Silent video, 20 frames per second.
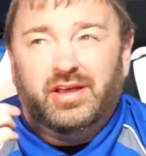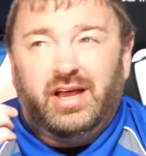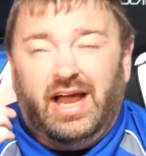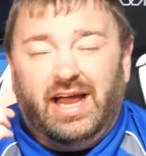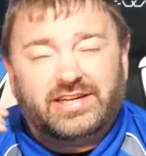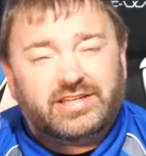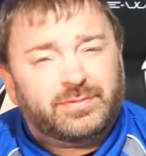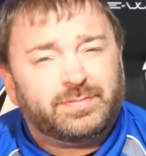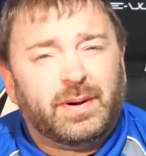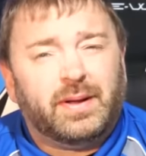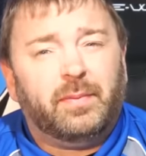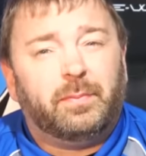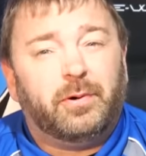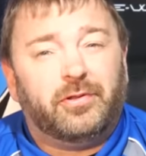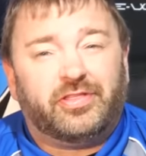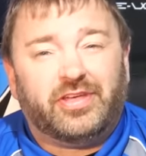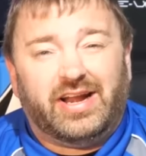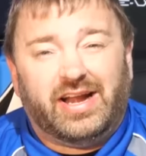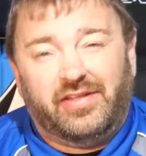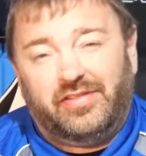I should probably put
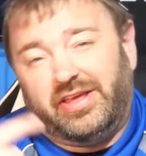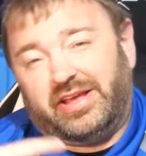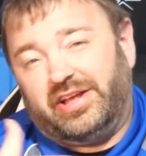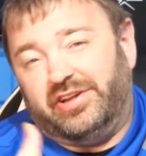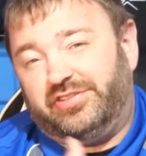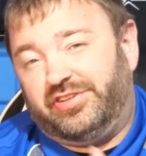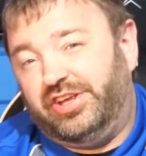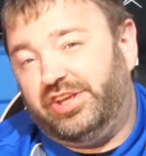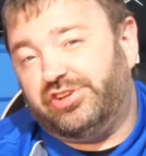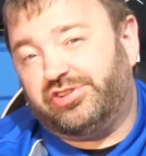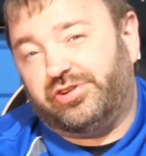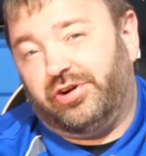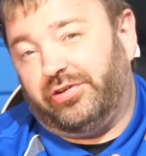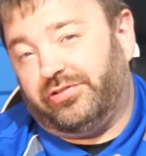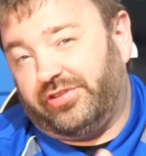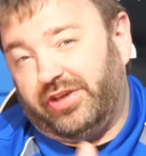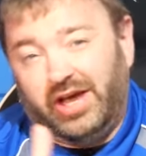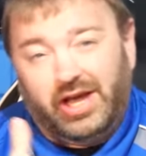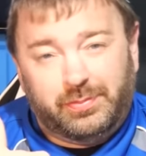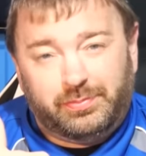that on like a t-shirt.
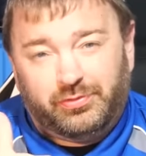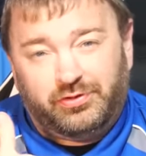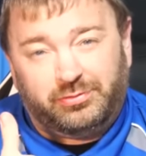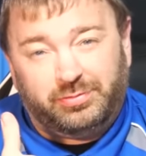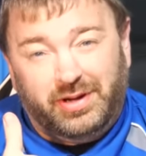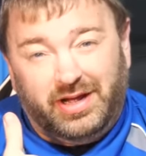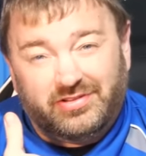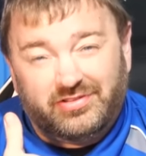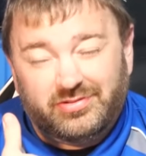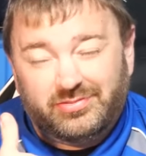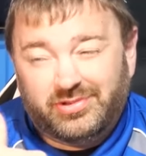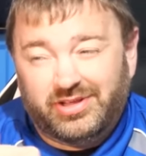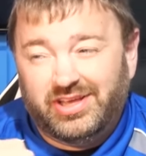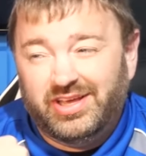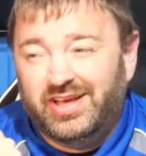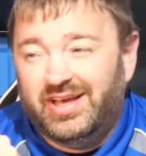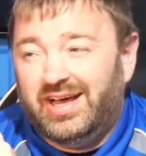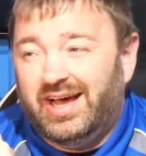It's hype responsibly.